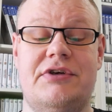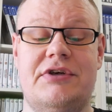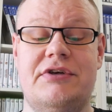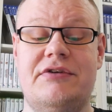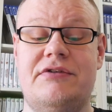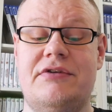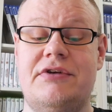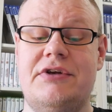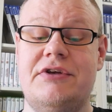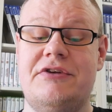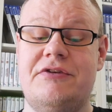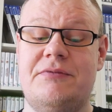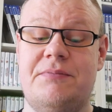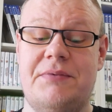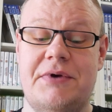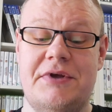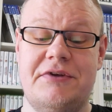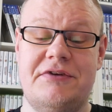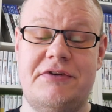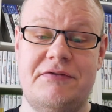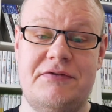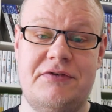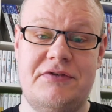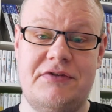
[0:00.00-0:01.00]
is an
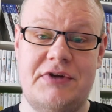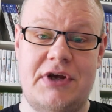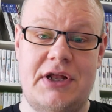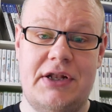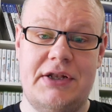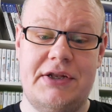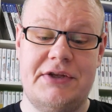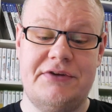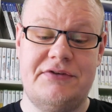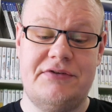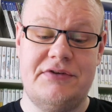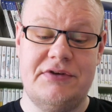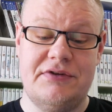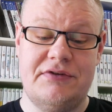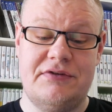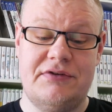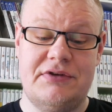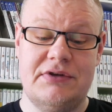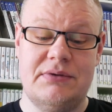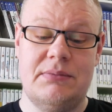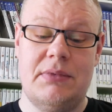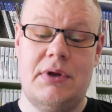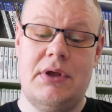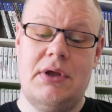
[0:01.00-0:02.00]
expensive Zelda
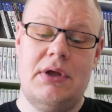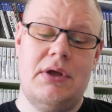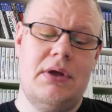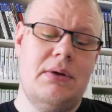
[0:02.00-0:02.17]
system,